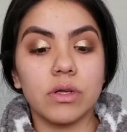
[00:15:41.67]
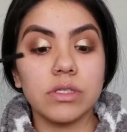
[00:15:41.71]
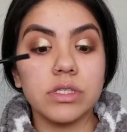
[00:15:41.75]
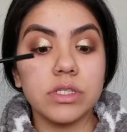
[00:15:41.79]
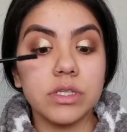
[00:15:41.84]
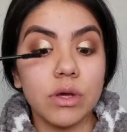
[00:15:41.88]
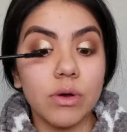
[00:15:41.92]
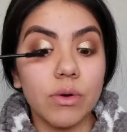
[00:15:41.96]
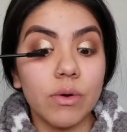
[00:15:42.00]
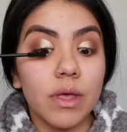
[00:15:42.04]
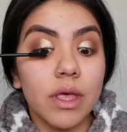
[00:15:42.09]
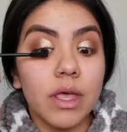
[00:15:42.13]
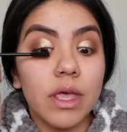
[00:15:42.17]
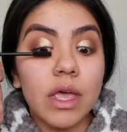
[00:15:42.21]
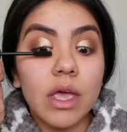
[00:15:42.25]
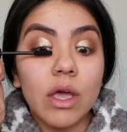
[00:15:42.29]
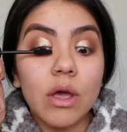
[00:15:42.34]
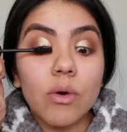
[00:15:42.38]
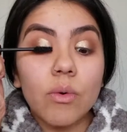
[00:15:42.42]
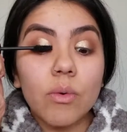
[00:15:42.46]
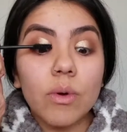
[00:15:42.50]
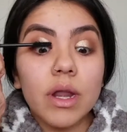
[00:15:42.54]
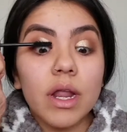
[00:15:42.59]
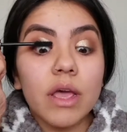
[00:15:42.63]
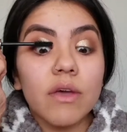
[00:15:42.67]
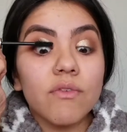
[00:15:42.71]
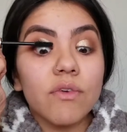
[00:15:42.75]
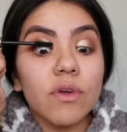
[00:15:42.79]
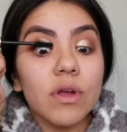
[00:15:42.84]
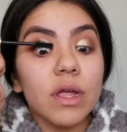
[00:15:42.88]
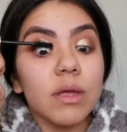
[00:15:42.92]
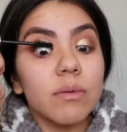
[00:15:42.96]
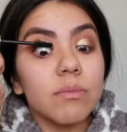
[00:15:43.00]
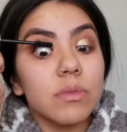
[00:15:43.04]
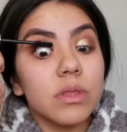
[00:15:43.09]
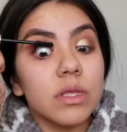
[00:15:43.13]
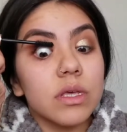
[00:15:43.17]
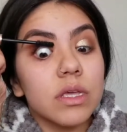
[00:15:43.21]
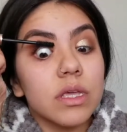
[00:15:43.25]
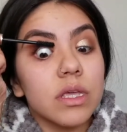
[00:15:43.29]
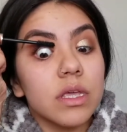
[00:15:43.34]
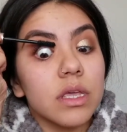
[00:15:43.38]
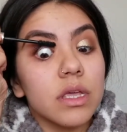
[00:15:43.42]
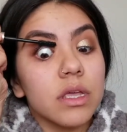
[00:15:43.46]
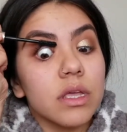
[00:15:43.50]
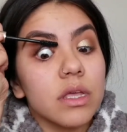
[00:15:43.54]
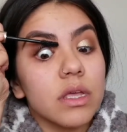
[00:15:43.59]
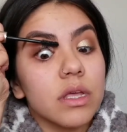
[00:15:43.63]
So whenever I'm
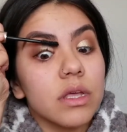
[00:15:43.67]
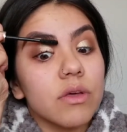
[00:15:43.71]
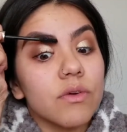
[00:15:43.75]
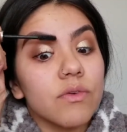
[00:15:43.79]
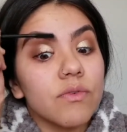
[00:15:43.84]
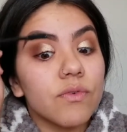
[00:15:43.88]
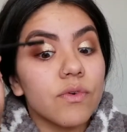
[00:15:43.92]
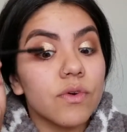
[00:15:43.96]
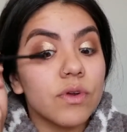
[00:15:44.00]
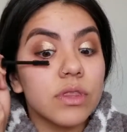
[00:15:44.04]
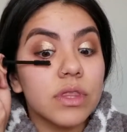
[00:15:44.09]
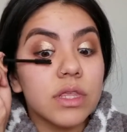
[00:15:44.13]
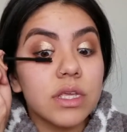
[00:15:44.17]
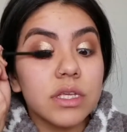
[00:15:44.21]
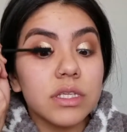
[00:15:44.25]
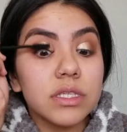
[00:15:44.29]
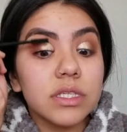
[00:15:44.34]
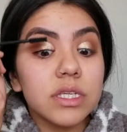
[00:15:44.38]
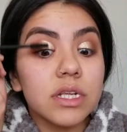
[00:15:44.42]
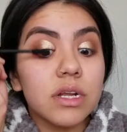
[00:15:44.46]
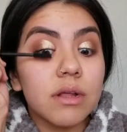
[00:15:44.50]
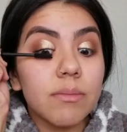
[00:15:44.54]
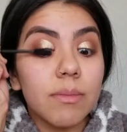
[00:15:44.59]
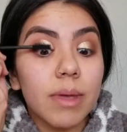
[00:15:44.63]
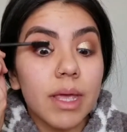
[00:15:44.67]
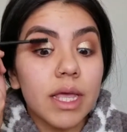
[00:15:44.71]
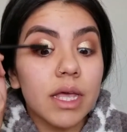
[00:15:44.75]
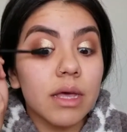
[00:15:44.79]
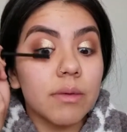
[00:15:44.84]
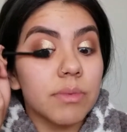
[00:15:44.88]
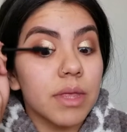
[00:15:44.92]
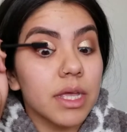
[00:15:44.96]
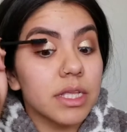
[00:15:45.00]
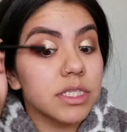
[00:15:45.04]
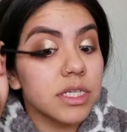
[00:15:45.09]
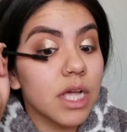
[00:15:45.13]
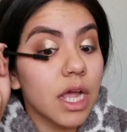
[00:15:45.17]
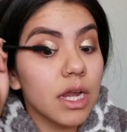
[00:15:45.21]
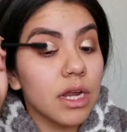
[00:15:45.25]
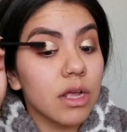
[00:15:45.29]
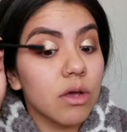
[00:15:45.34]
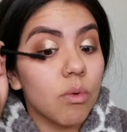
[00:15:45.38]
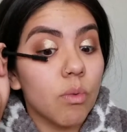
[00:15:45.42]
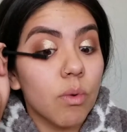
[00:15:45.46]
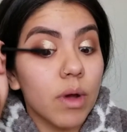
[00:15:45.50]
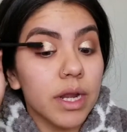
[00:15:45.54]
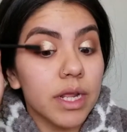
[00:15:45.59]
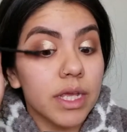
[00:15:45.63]
looking for things in a makeup, that's kind of
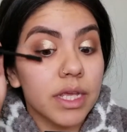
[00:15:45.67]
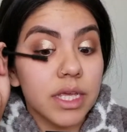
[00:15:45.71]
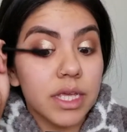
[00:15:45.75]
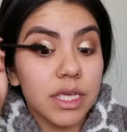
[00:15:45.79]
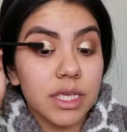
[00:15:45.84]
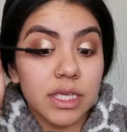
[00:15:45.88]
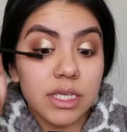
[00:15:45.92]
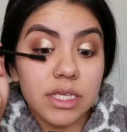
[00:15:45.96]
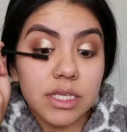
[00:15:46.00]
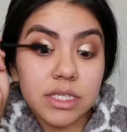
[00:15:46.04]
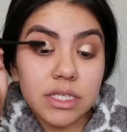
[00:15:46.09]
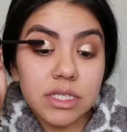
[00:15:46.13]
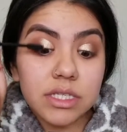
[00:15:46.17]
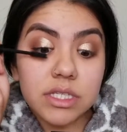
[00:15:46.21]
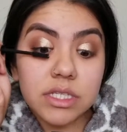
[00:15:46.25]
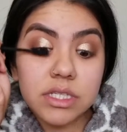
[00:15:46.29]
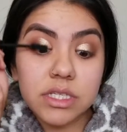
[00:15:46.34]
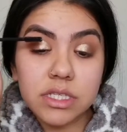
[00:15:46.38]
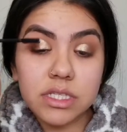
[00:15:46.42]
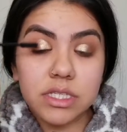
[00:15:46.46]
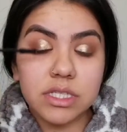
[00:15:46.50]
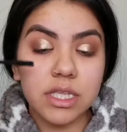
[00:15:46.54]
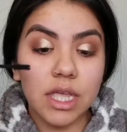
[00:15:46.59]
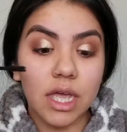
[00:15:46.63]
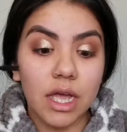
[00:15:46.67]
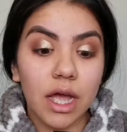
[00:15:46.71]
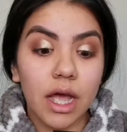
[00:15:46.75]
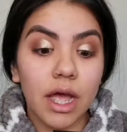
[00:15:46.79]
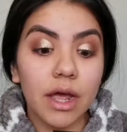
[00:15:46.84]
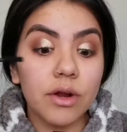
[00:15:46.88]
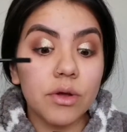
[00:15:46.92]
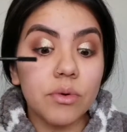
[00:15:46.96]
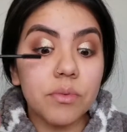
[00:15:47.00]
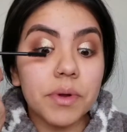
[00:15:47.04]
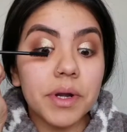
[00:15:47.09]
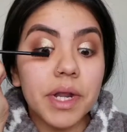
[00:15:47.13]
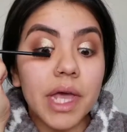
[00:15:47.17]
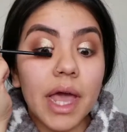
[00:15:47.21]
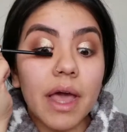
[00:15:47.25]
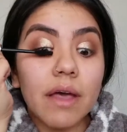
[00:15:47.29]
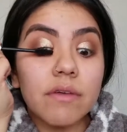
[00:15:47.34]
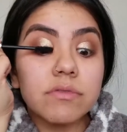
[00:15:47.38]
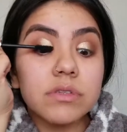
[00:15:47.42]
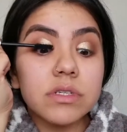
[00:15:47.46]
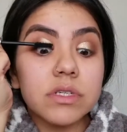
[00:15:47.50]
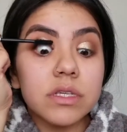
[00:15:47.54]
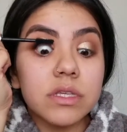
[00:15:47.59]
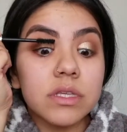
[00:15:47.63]
what it is that I don't want to
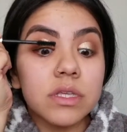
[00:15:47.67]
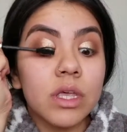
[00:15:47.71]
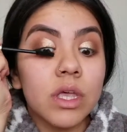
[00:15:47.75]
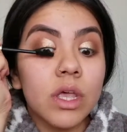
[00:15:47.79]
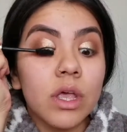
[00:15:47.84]
have to